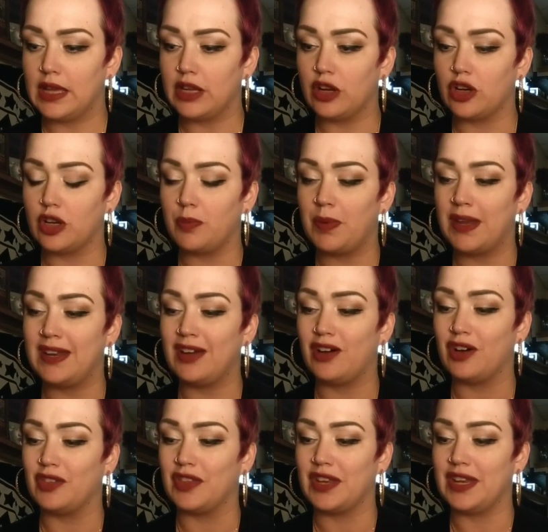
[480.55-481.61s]
you're dependent
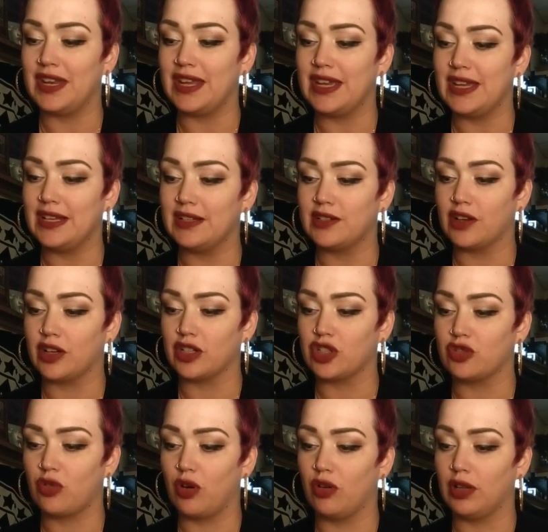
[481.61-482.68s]
on the need to
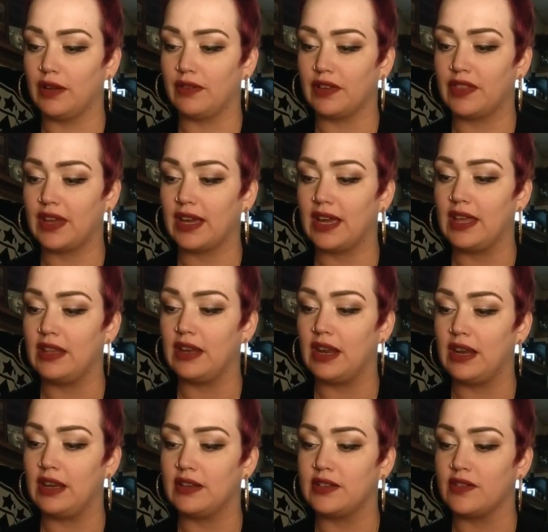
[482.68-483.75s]
control everything
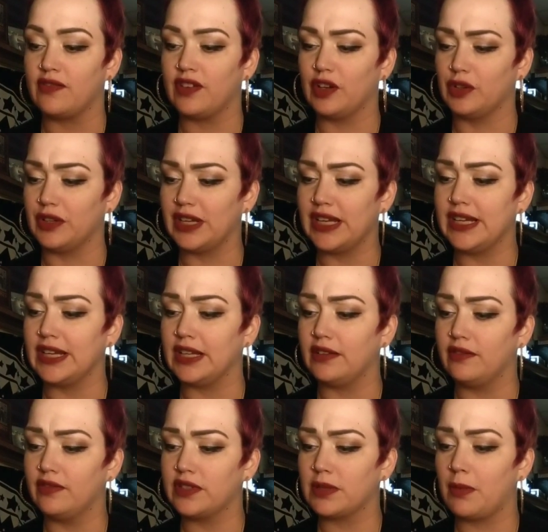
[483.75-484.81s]
and to feel needed.
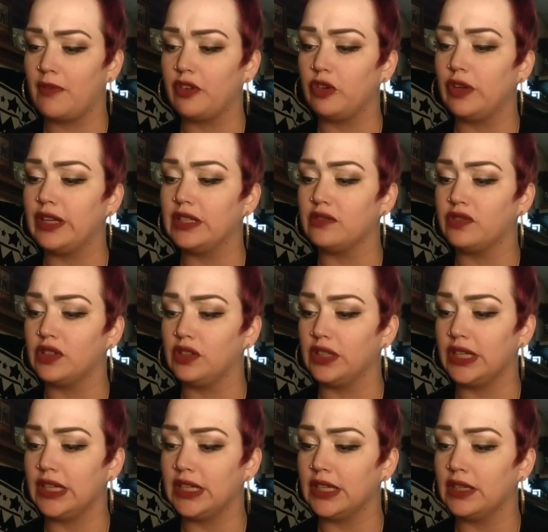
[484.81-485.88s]
Some of you need to feel
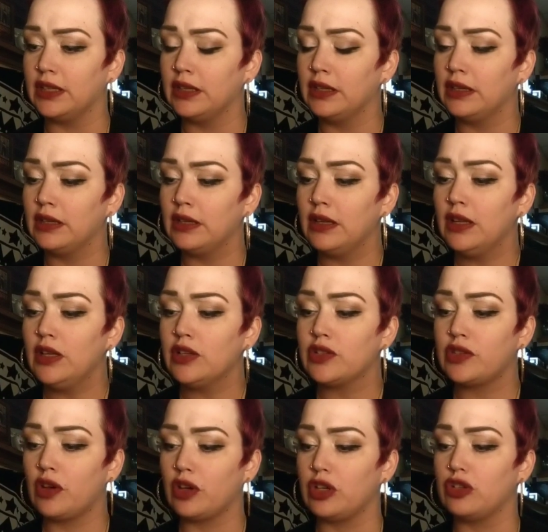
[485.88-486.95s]
needed.
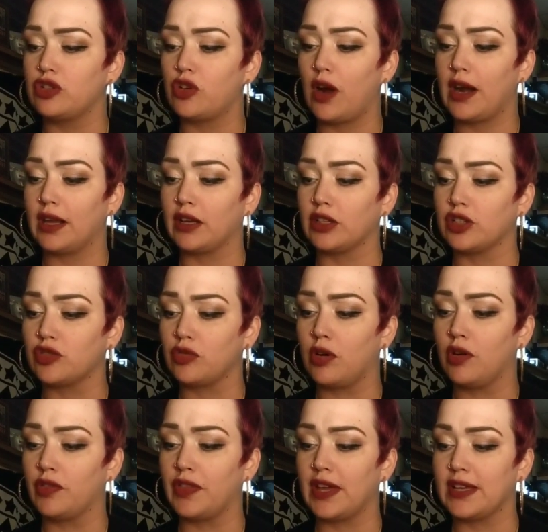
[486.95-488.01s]
So you try to
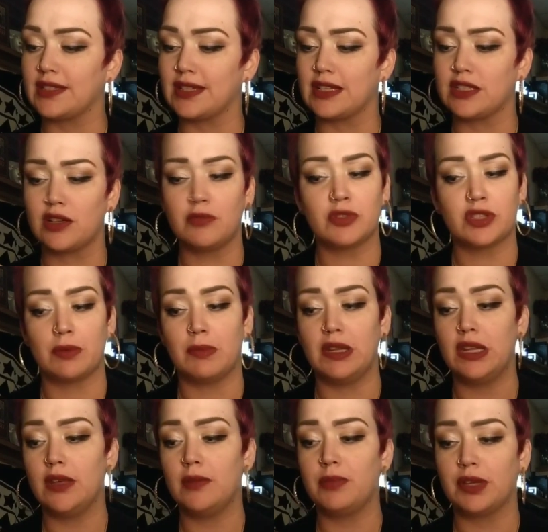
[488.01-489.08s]
control things, and it's almost a
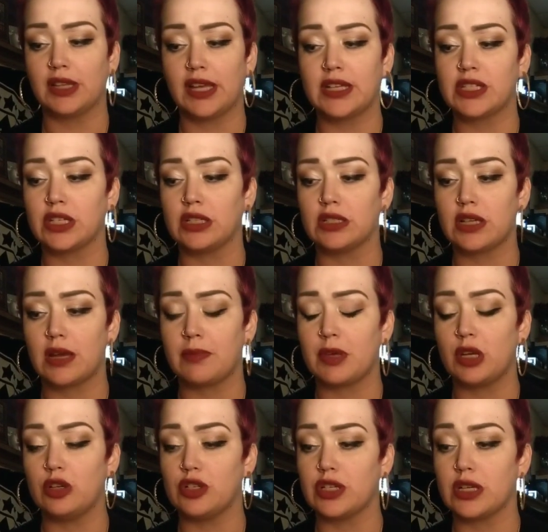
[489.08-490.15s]
manipulation type
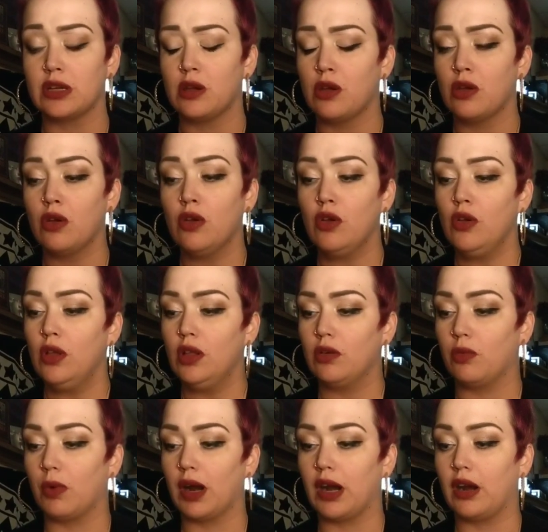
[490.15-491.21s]
energy
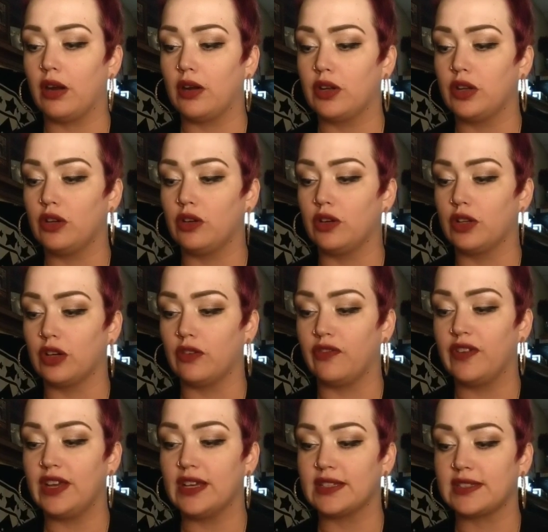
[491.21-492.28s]
where you'll
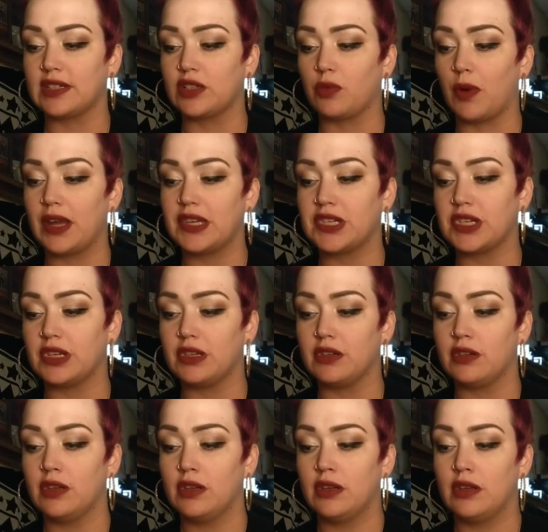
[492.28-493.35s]
fit a
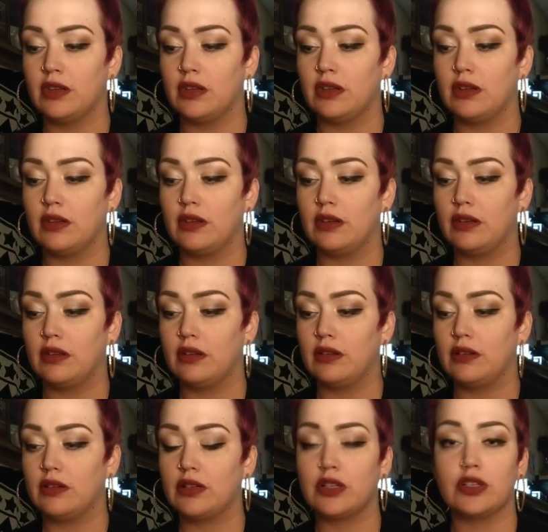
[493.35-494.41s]
situation
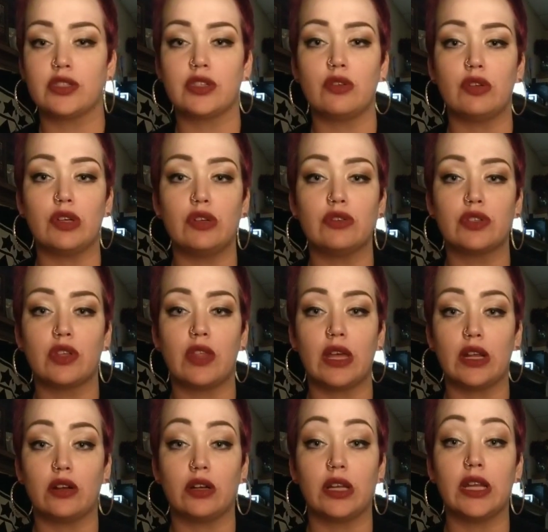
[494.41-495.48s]
to suit you so that
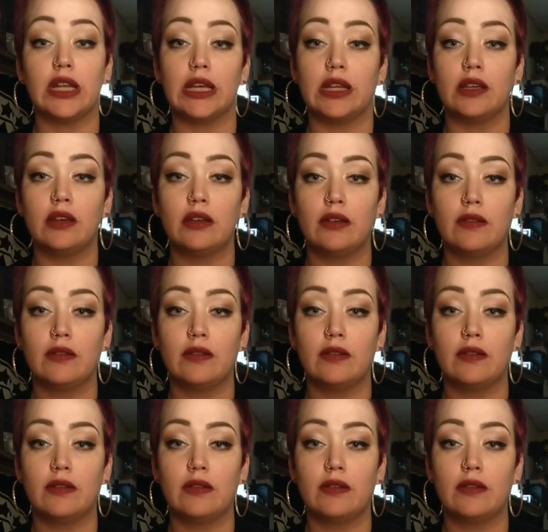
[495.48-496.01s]
you're needed,